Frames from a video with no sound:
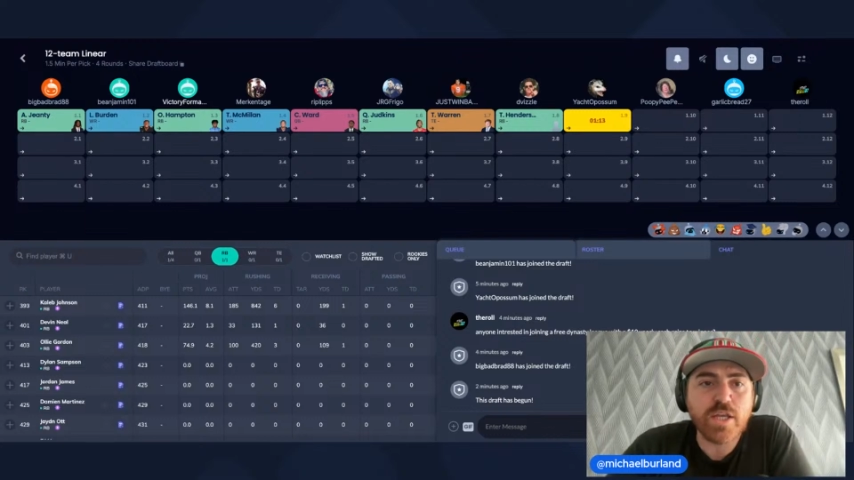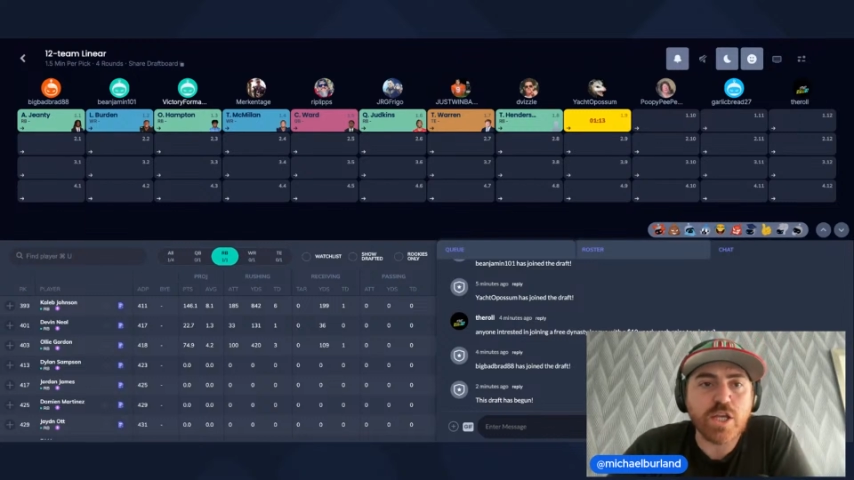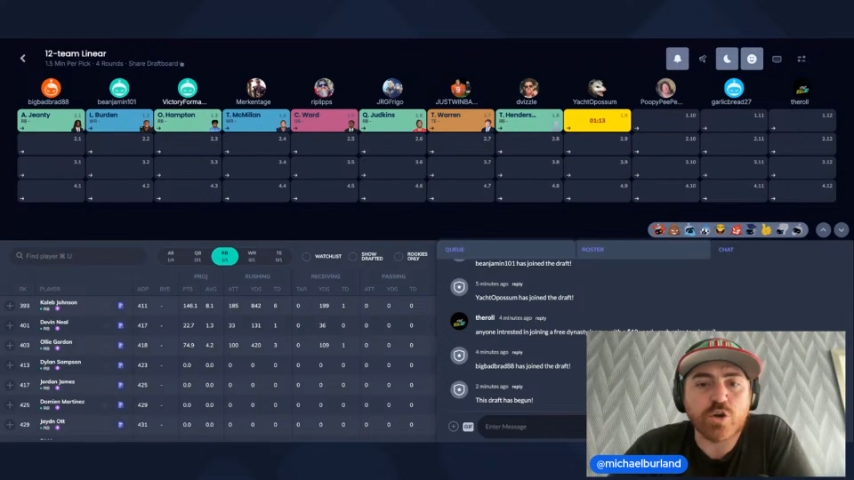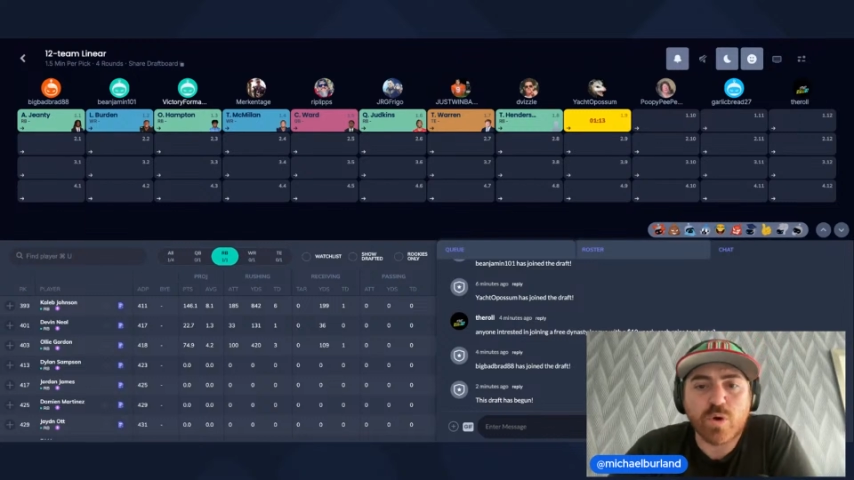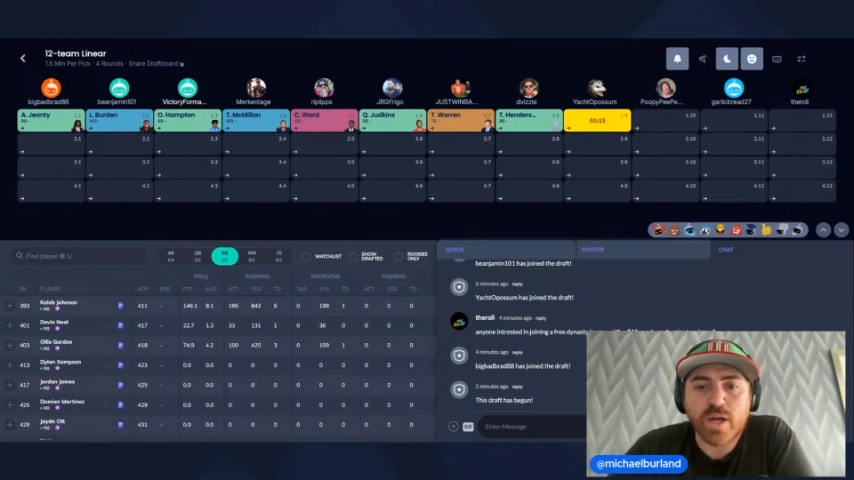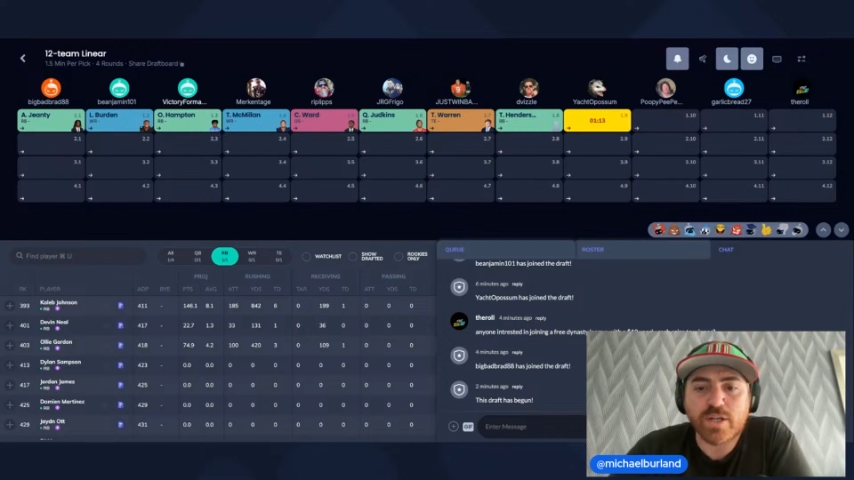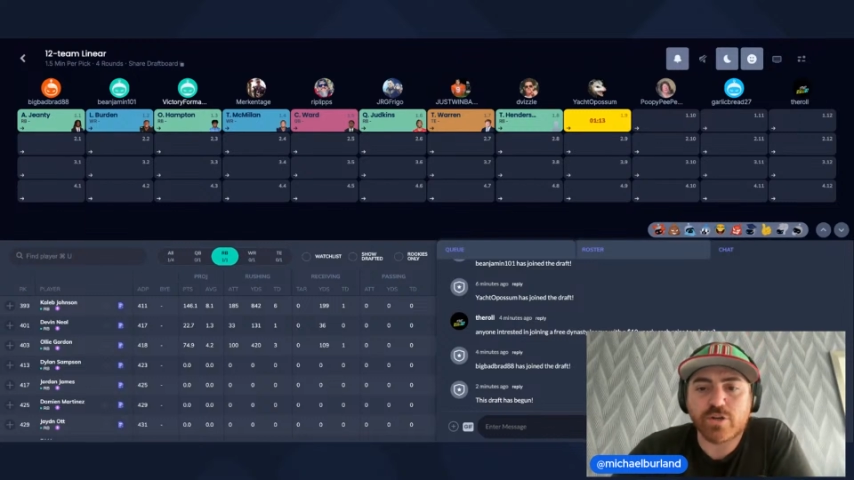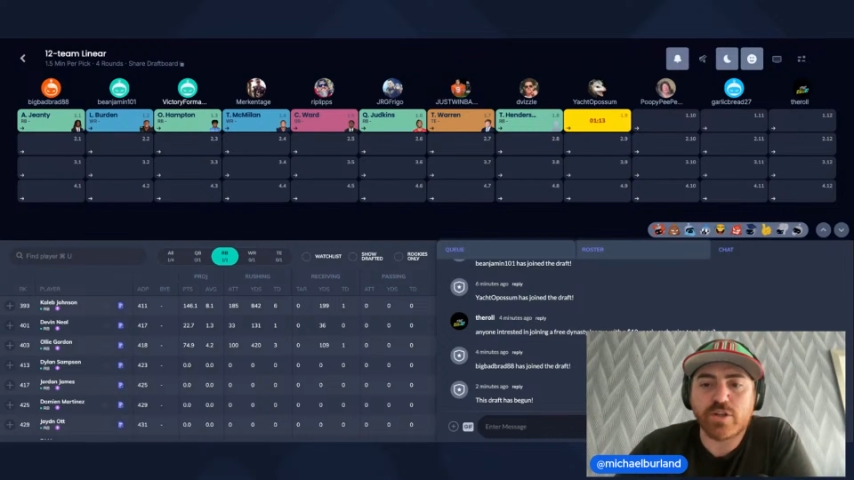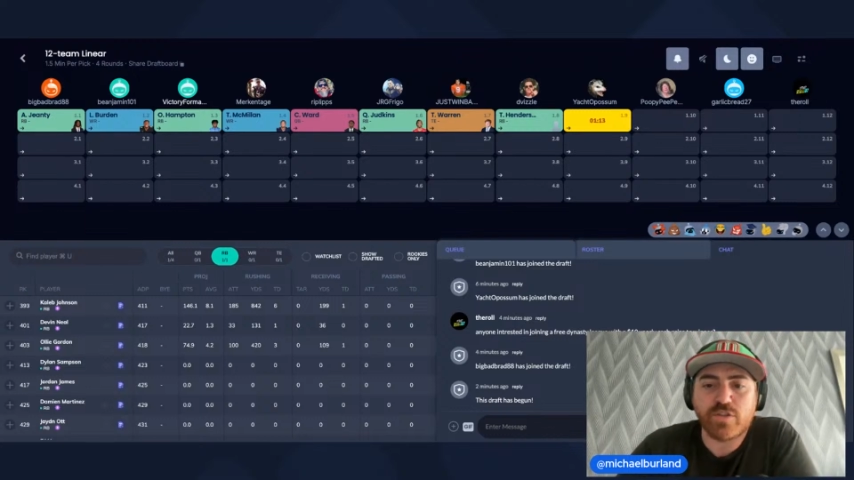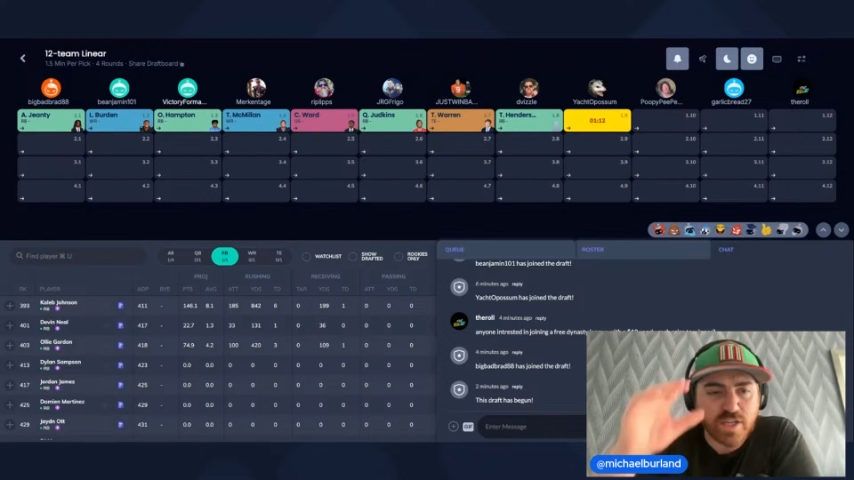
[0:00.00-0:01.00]
year one, or
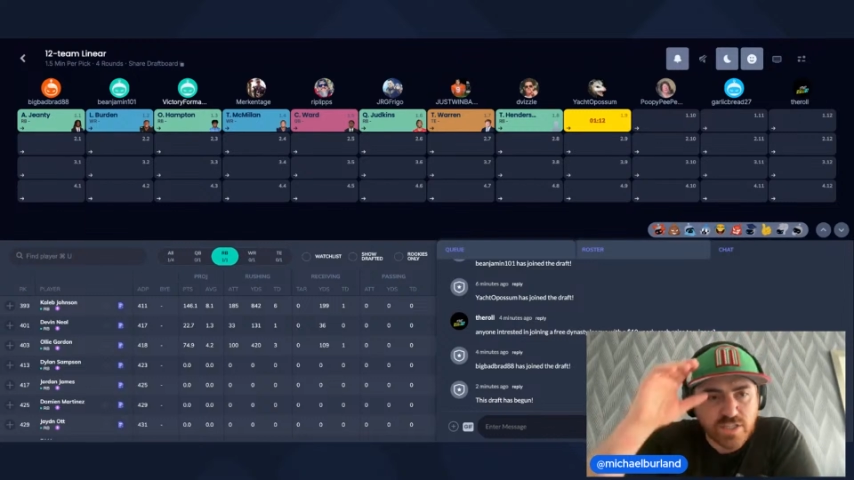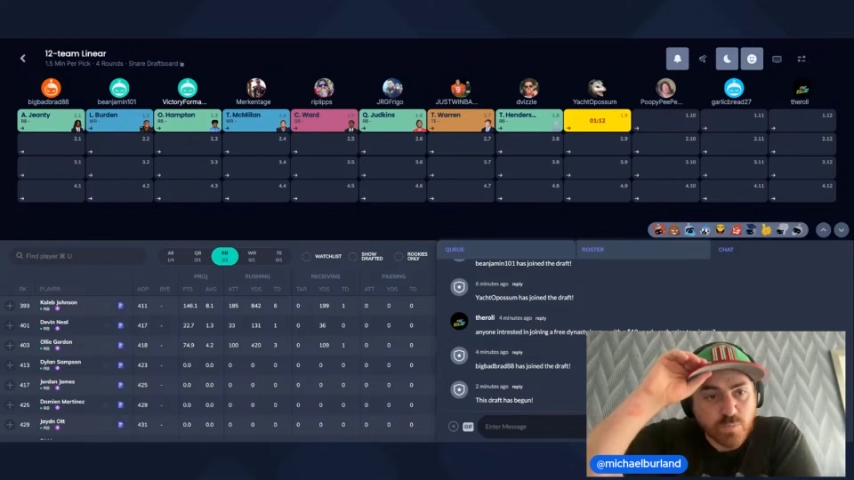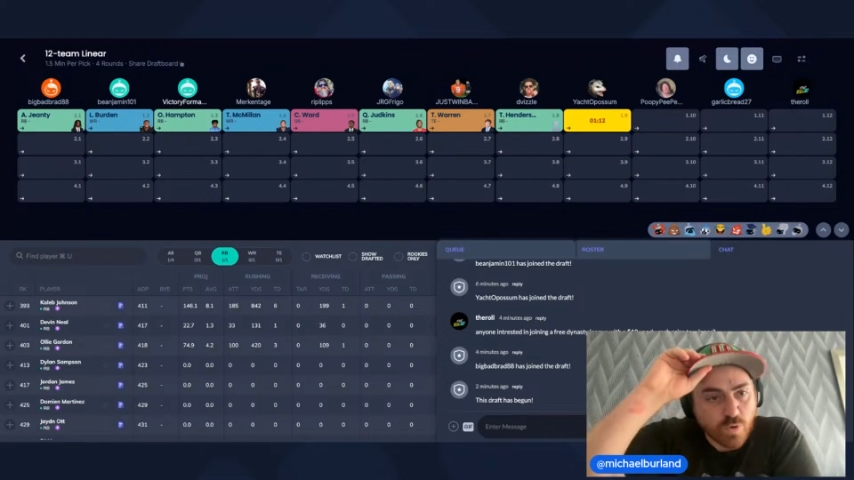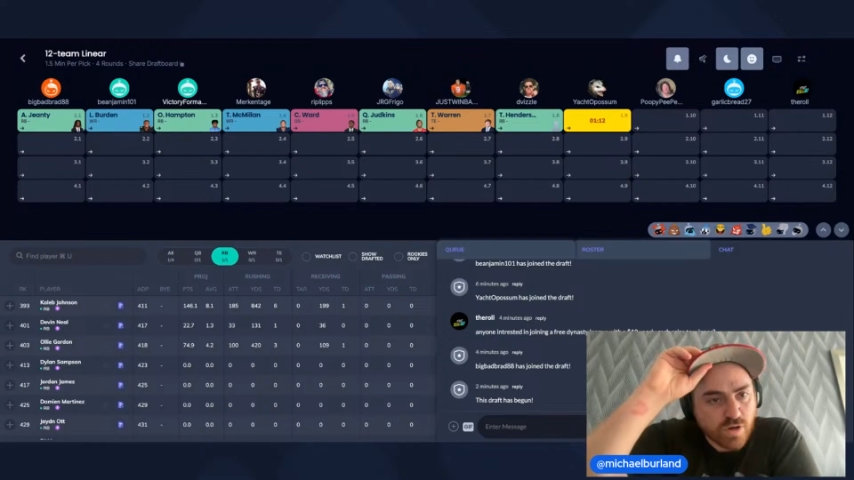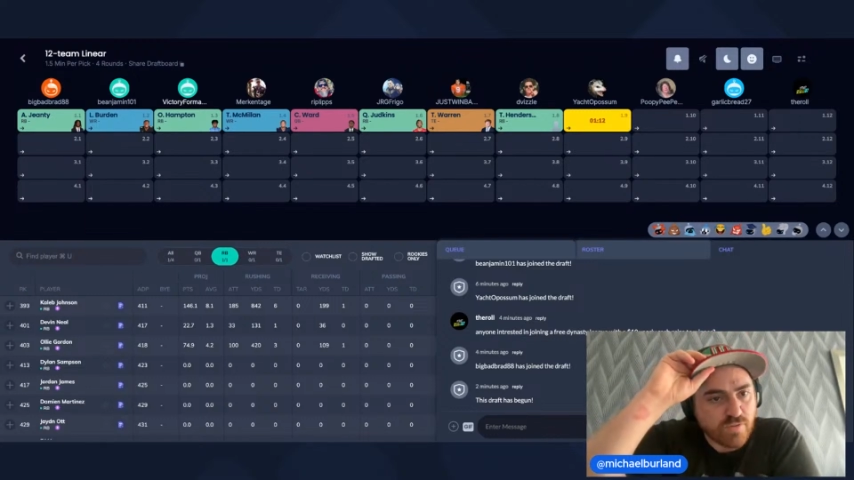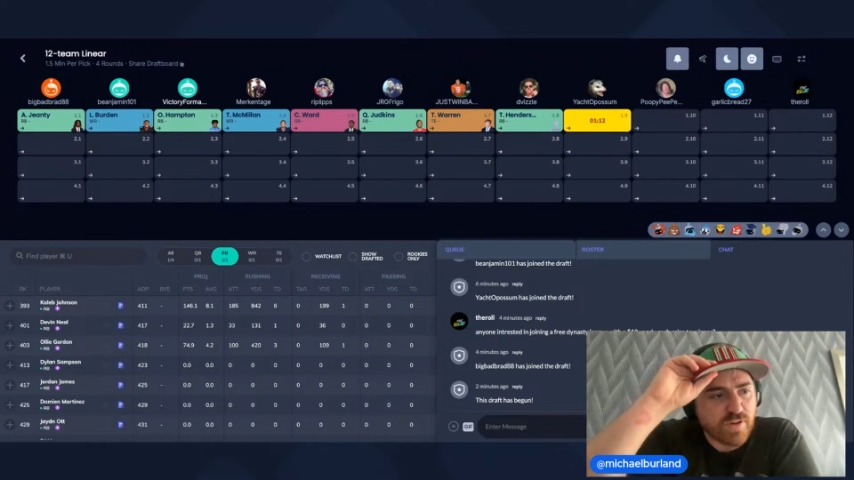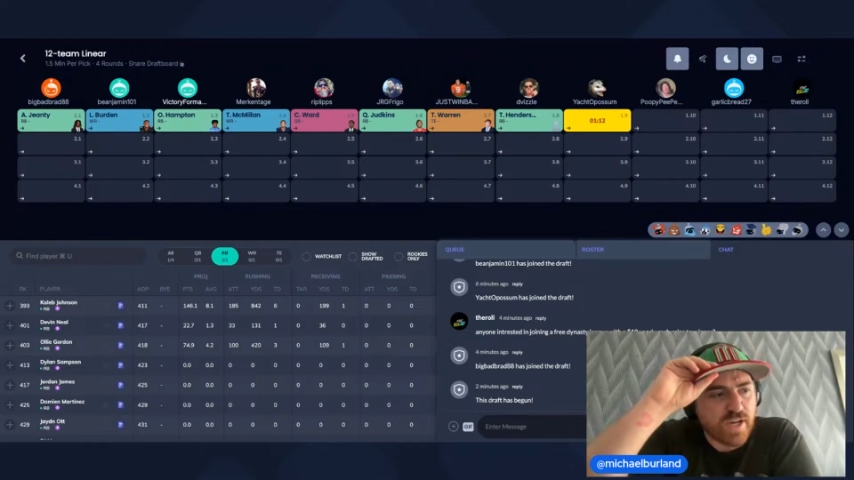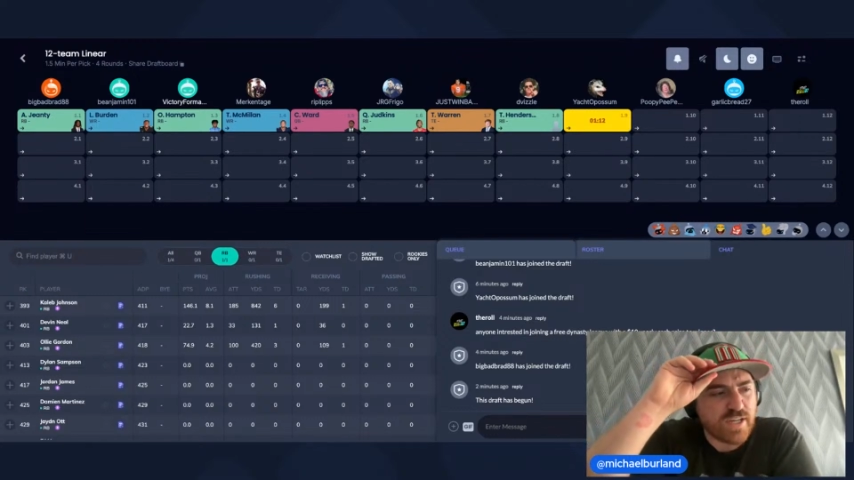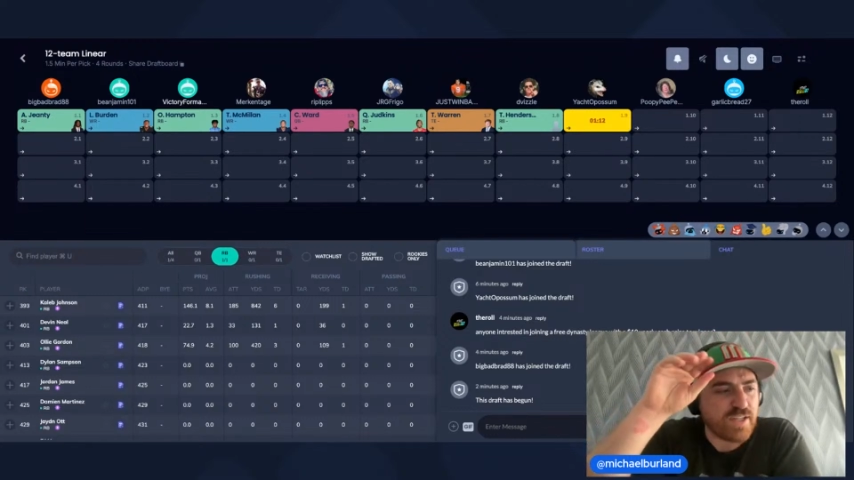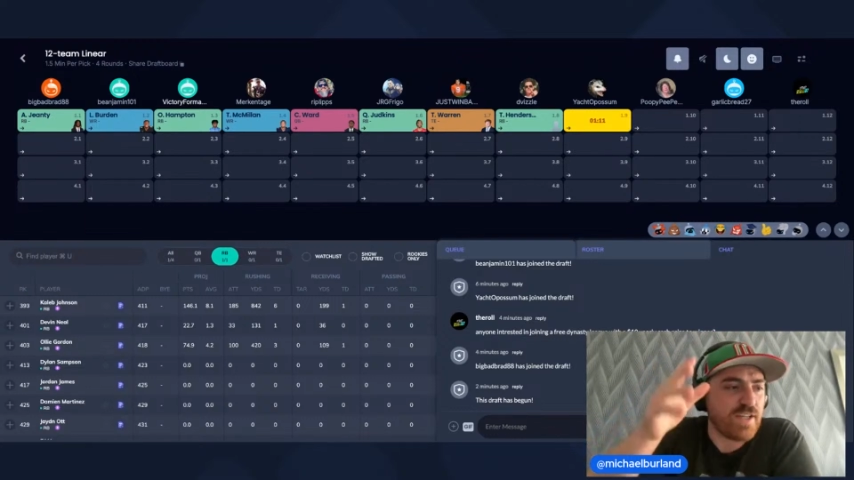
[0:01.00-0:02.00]
do you think it's more of
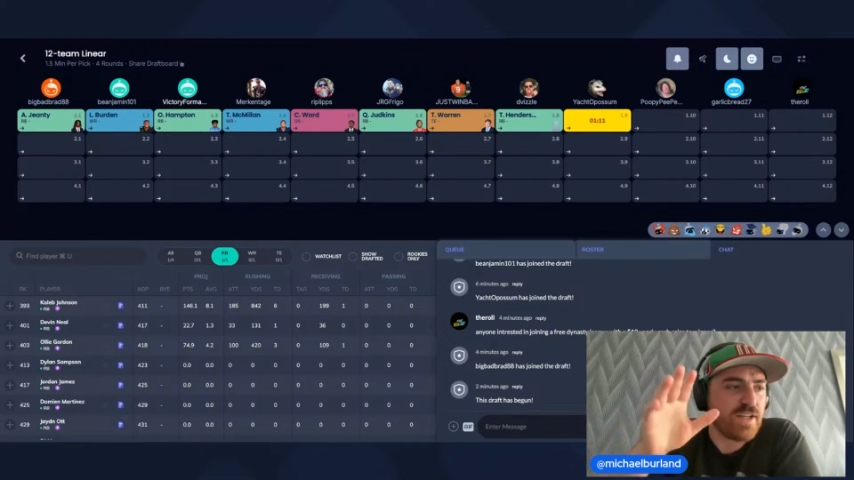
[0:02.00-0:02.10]
a